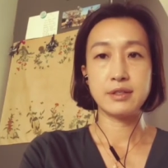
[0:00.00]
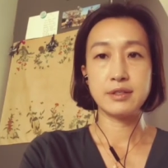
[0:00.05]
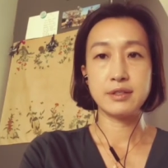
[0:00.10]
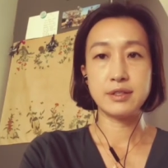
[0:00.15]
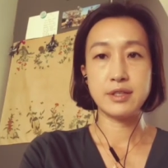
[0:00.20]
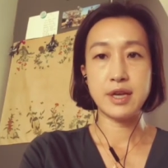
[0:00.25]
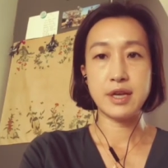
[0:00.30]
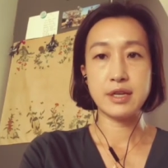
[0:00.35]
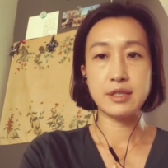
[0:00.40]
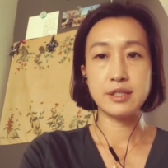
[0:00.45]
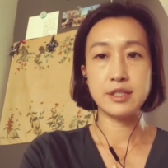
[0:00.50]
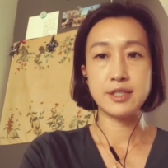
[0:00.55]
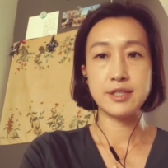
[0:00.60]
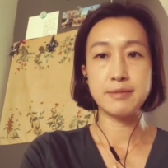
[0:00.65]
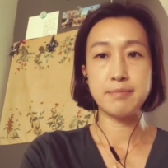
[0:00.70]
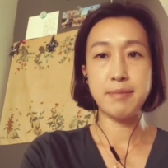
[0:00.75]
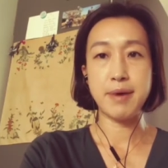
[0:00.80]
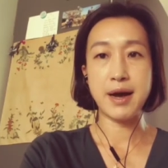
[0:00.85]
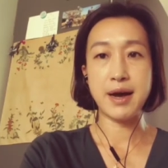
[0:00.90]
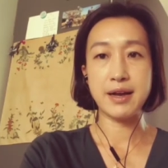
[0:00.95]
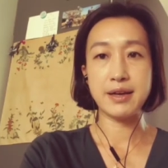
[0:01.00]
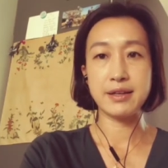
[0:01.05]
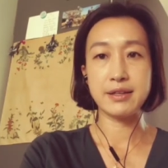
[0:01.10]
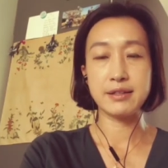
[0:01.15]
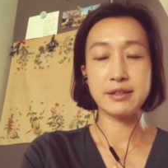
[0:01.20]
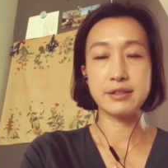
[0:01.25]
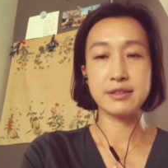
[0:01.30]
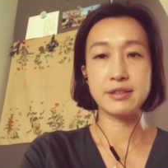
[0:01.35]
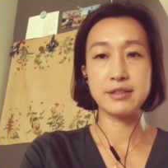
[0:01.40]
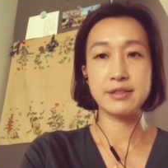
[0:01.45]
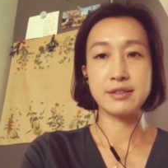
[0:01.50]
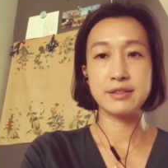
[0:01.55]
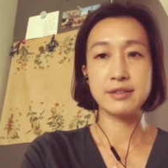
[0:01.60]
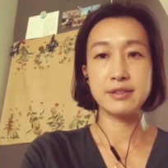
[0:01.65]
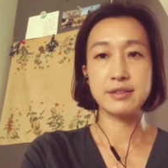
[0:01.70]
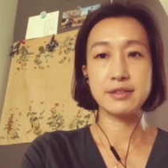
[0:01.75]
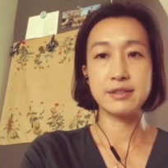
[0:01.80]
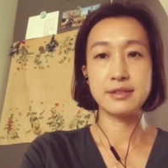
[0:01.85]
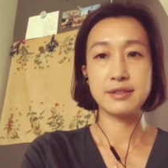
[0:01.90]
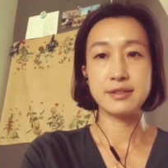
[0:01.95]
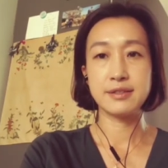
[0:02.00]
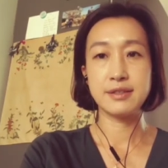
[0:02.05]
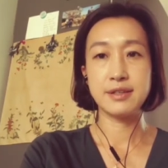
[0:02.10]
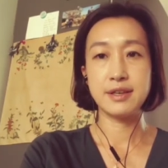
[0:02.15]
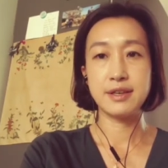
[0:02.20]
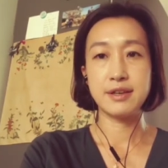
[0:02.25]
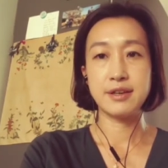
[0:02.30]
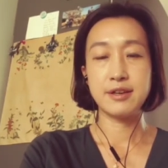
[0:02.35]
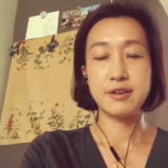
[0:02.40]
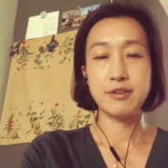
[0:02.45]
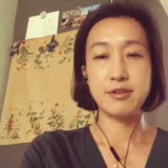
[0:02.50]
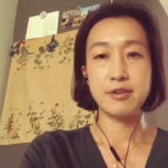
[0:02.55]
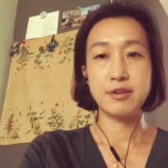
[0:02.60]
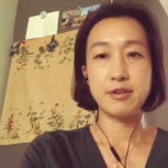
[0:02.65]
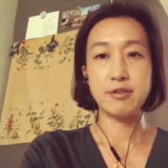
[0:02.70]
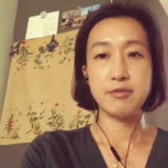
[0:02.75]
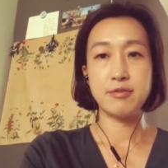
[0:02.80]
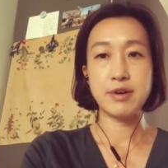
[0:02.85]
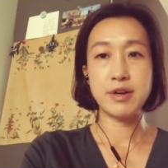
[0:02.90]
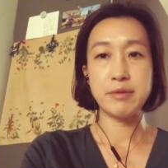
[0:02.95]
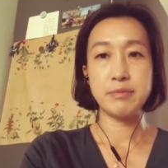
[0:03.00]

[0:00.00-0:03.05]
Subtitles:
They smiled. What